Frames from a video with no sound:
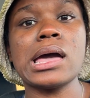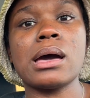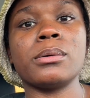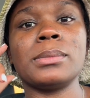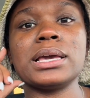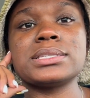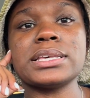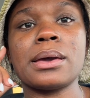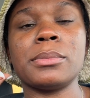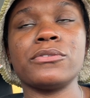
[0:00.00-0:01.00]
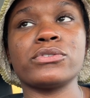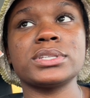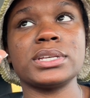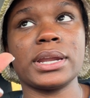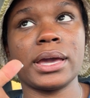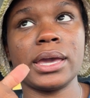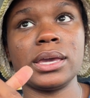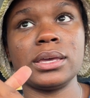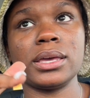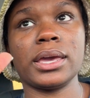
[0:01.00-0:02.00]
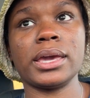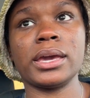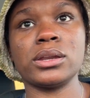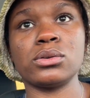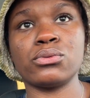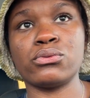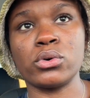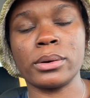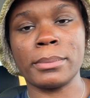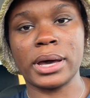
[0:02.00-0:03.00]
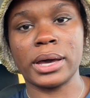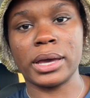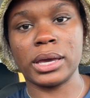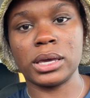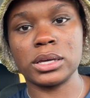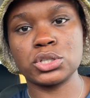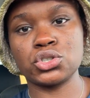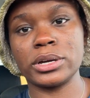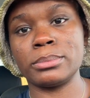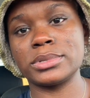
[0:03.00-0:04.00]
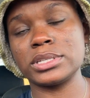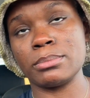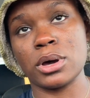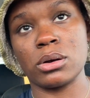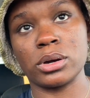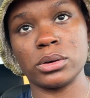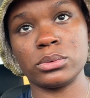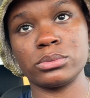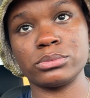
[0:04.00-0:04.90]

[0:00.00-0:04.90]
i'm gonna make salmon for tonight and for my trip tomorrow